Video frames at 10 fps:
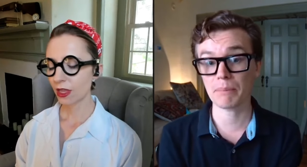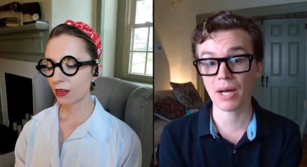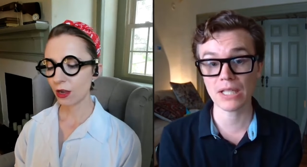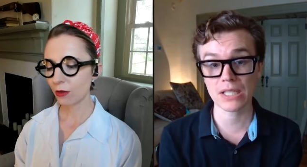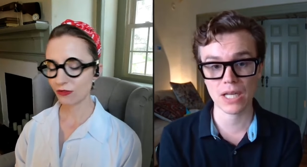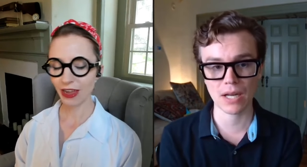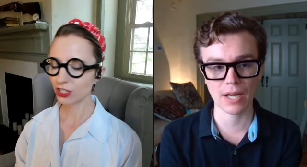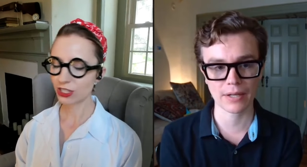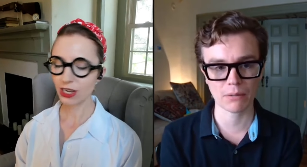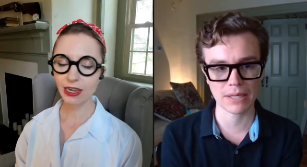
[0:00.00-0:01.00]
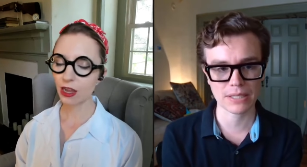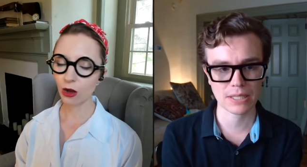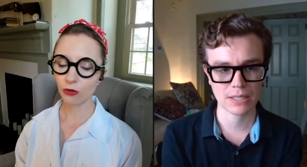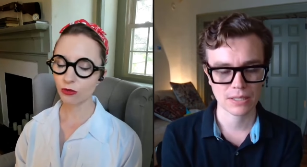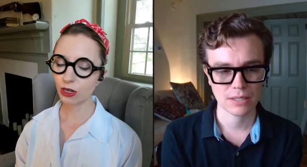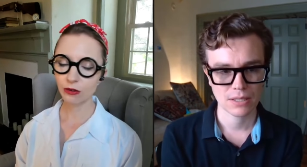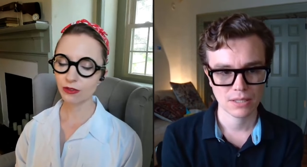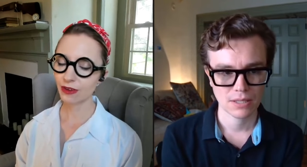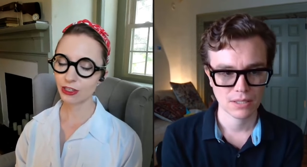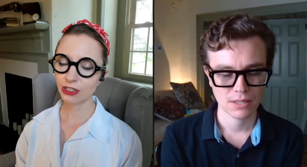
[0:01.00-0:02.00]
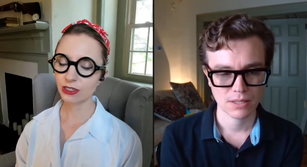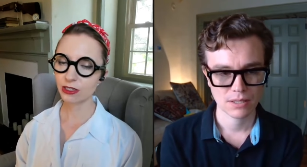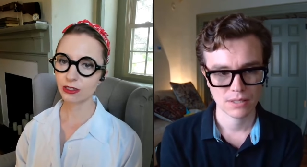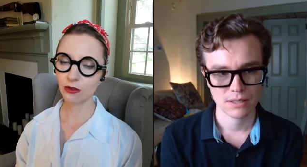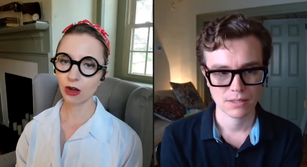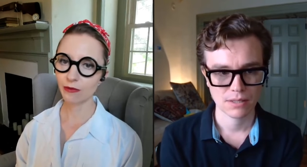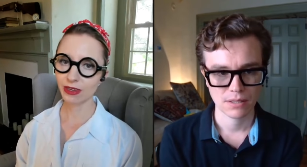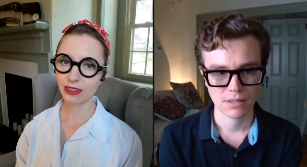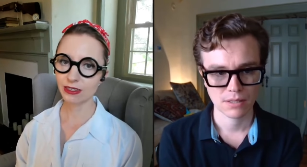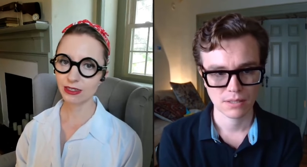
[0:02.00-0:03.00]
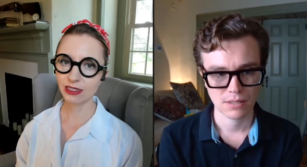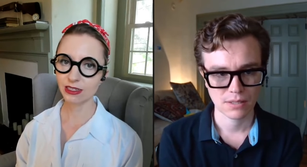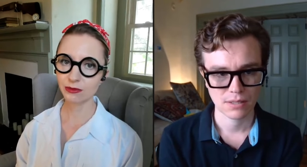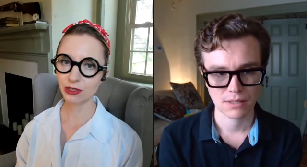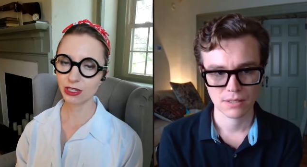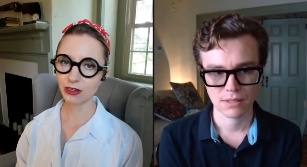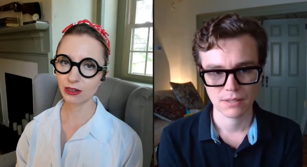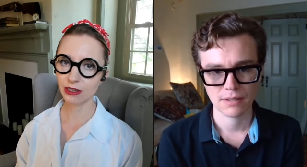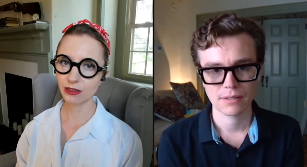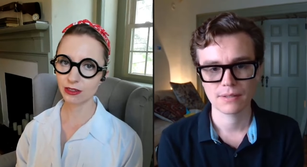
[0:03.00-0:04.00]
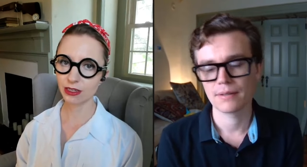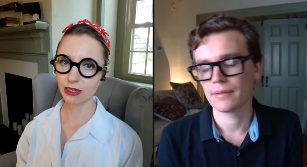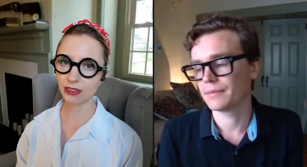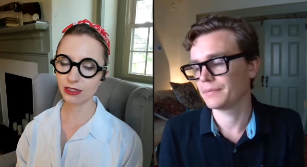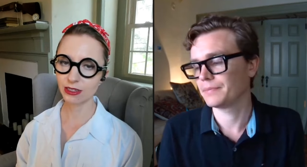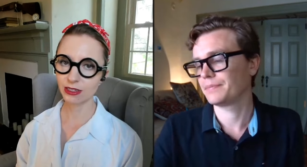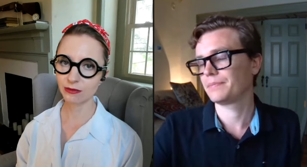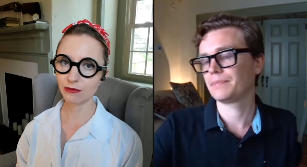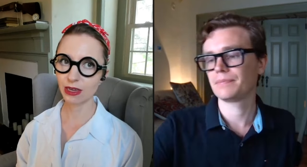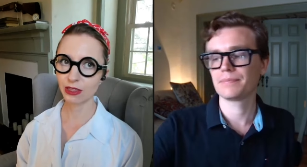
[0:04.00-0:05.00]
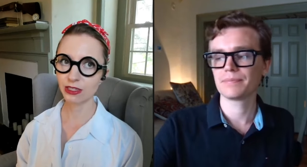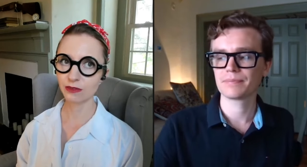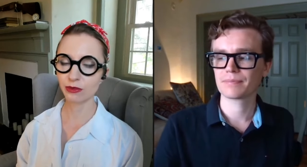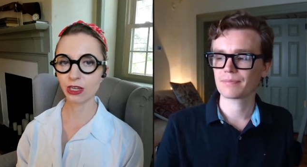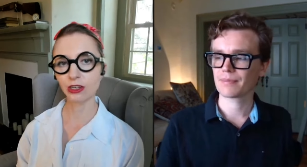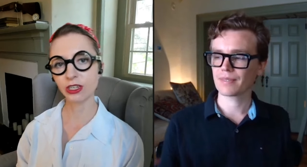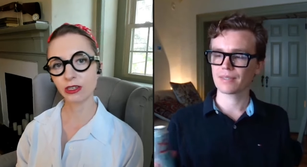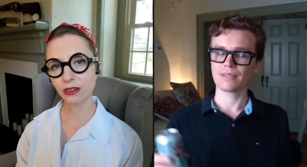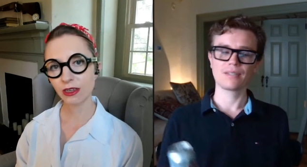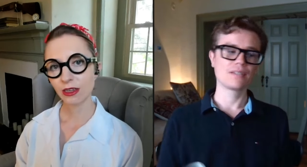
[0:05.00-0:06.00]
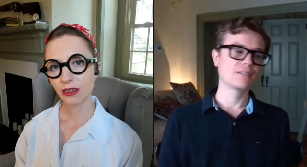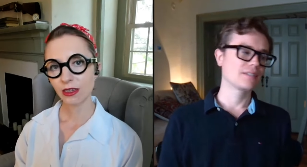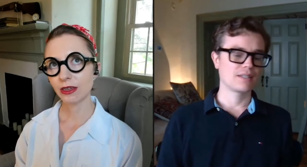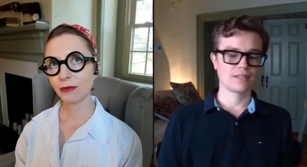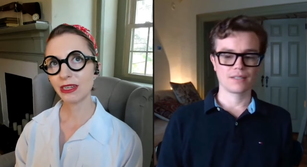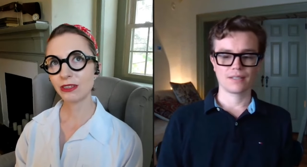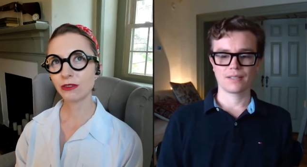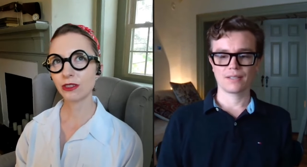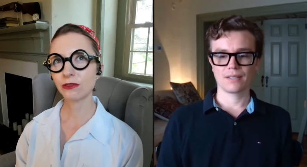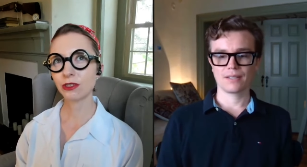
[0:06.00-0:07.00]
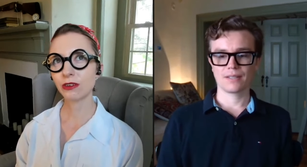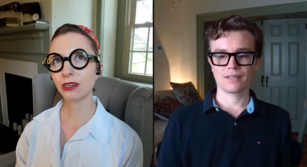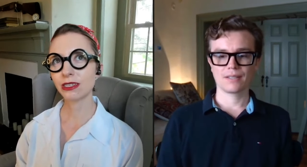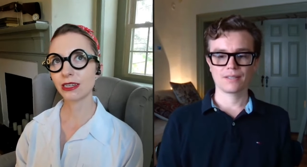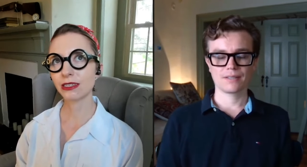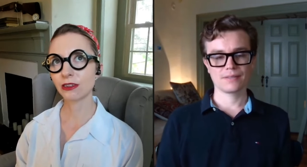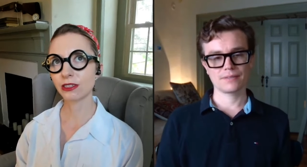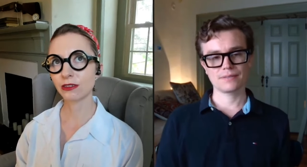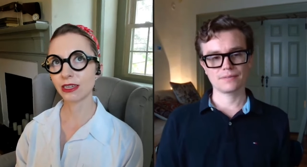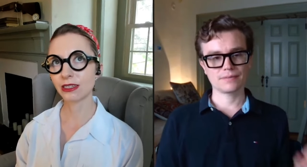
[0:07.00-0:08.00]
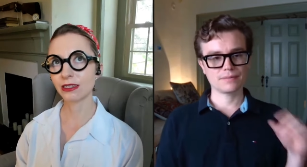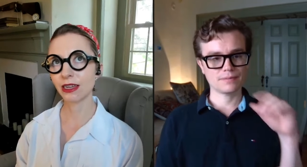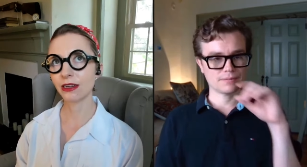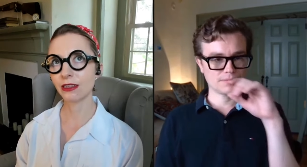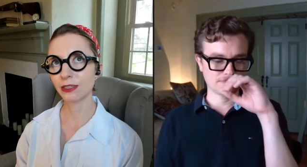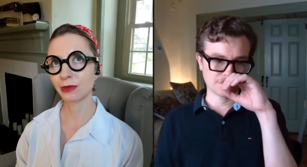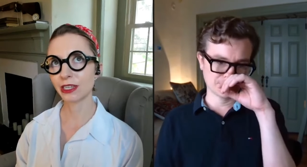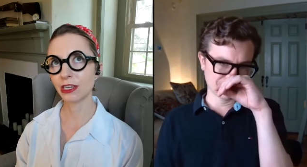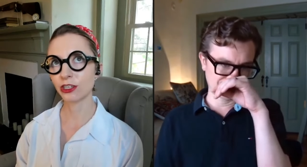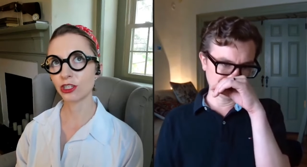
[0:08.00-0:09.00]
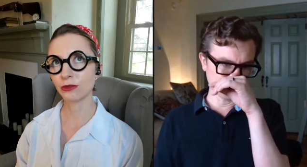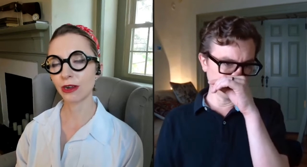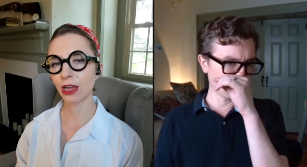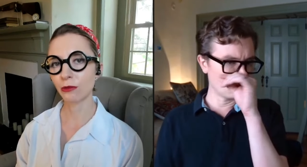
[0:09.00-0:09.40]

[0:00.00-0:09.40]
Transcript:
Speaker 1: punished? No, with fashion, I know. No, with fashion, it's so obvious. It's materials and it's methods of production. I mean, to a certain extent, it's also like societal expectations around how